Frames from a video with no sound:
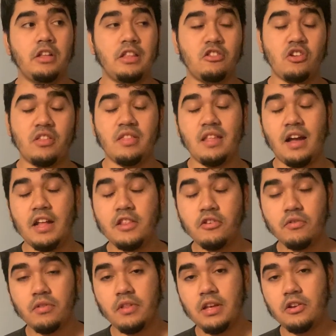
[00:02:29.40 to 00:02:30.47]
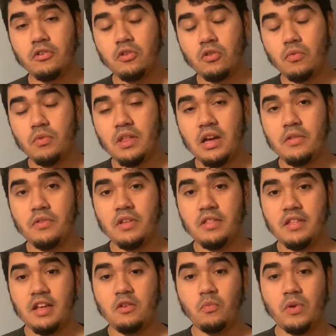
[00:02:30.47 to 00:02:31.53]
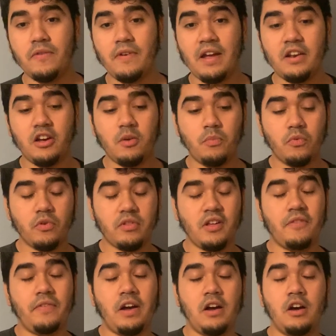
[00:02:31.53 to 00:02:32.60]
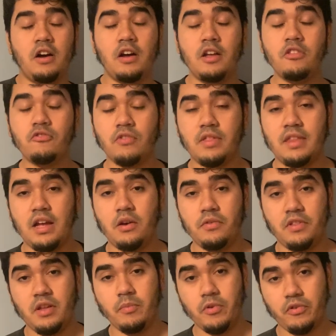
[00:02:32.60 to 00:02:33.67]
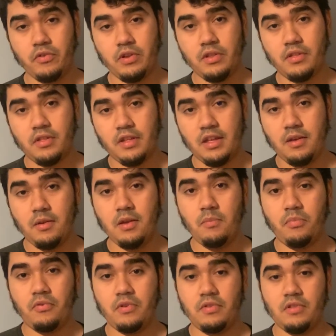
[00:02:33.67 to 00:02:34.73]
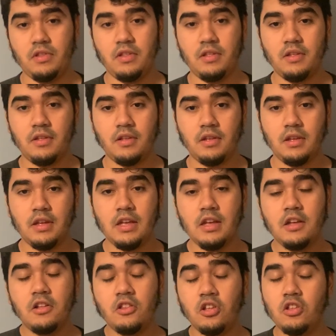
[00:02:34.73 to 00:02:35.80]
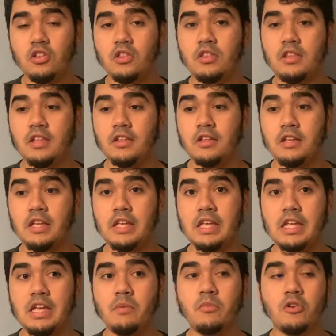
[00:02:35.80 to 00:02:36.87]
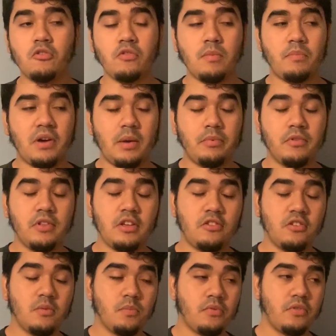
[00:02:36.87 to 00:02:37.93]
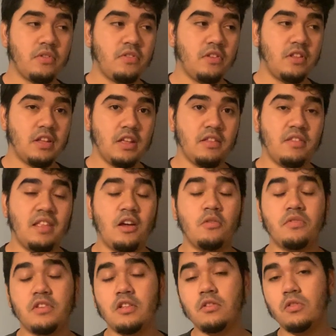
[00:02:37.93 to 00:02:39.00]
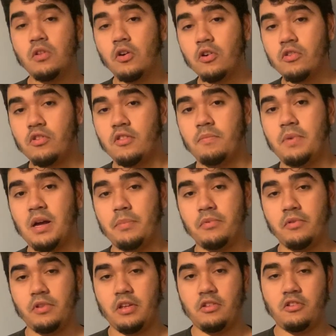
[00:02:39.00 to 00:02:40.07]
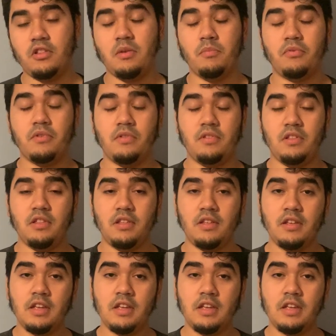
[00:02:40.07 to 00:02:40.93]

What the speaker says: Just 9 years later, in 2010, we've had upwards of 100,000 immigrants imprisoned. The immigrant population in prison is now the largest population imprisoned.